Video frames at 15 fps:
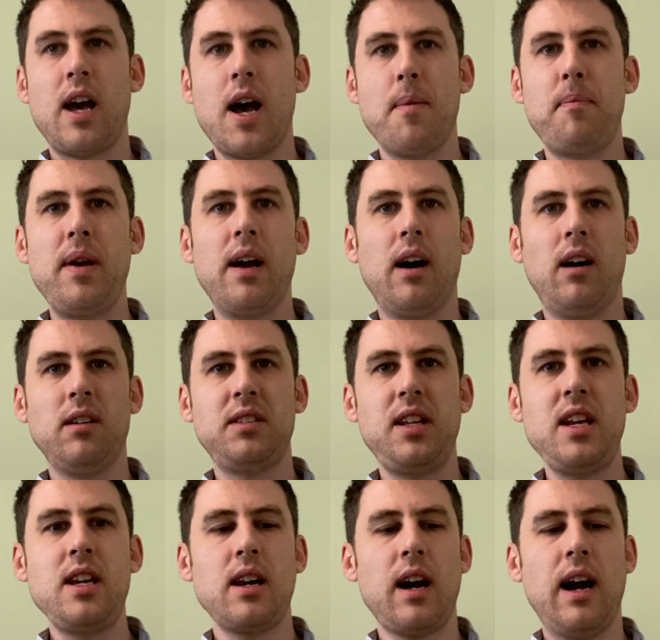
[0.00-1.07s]
a bit
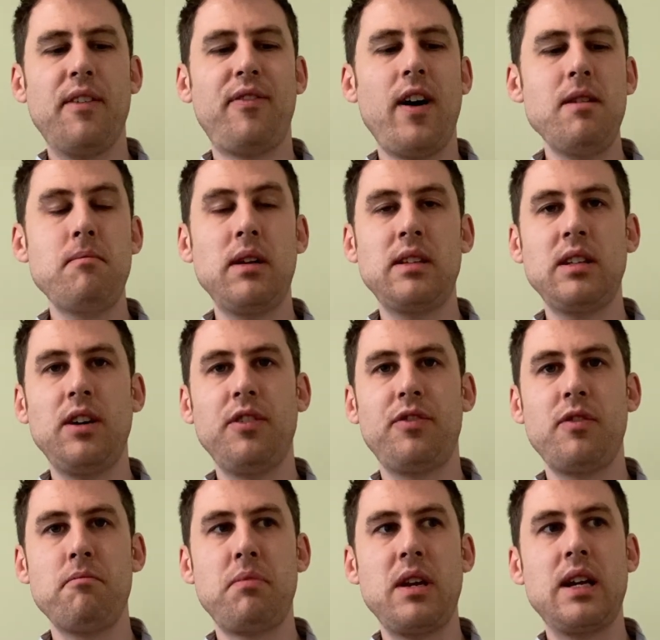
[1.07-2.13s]
arty. I find myself
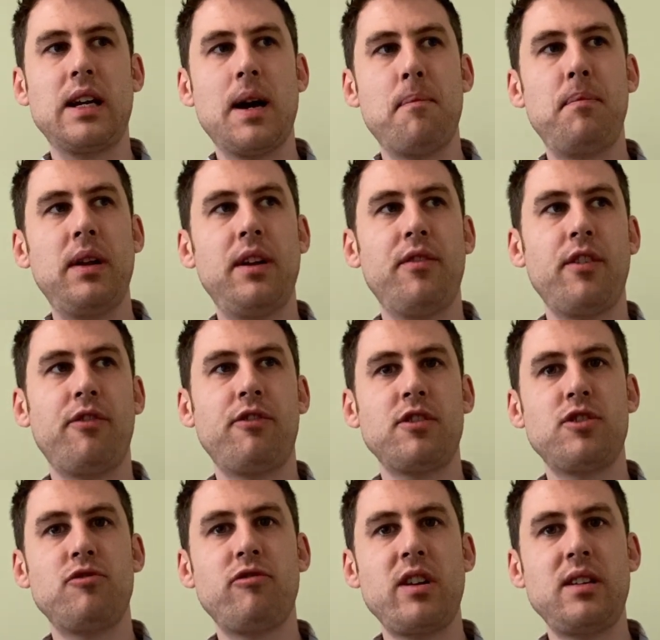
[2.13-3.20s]
being a bit of a
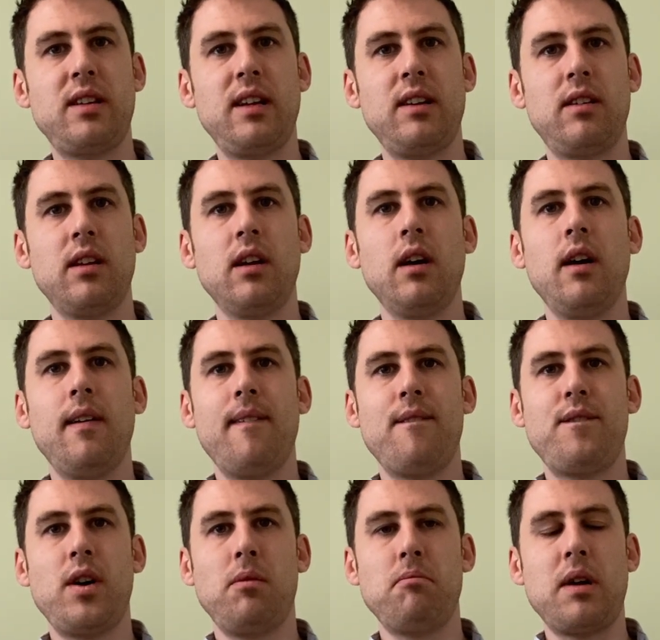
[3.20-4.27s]
frustrated
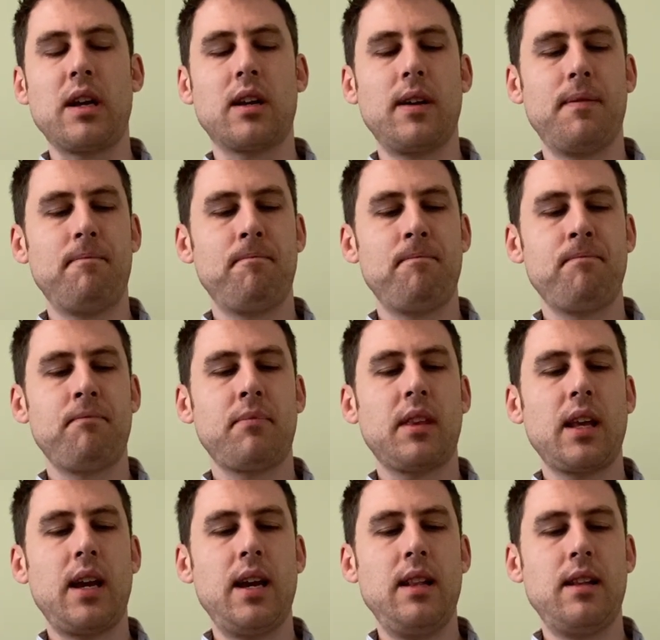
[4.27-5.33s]
filmmaker
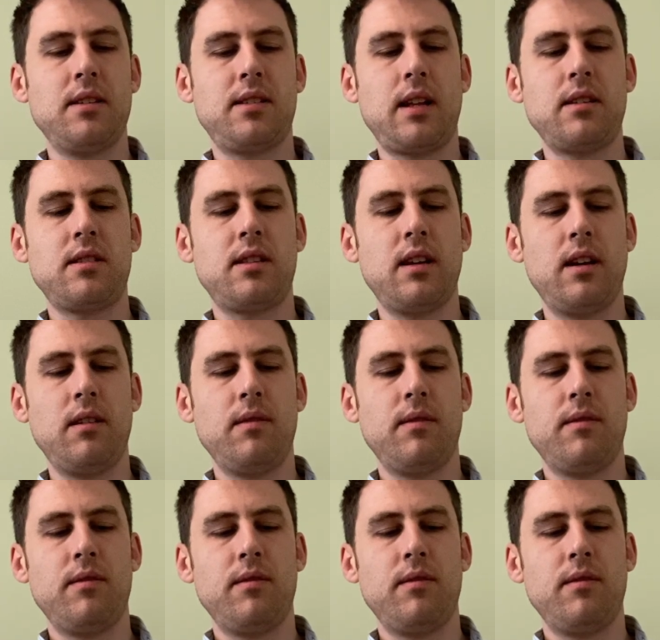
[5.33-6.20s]
in the sense that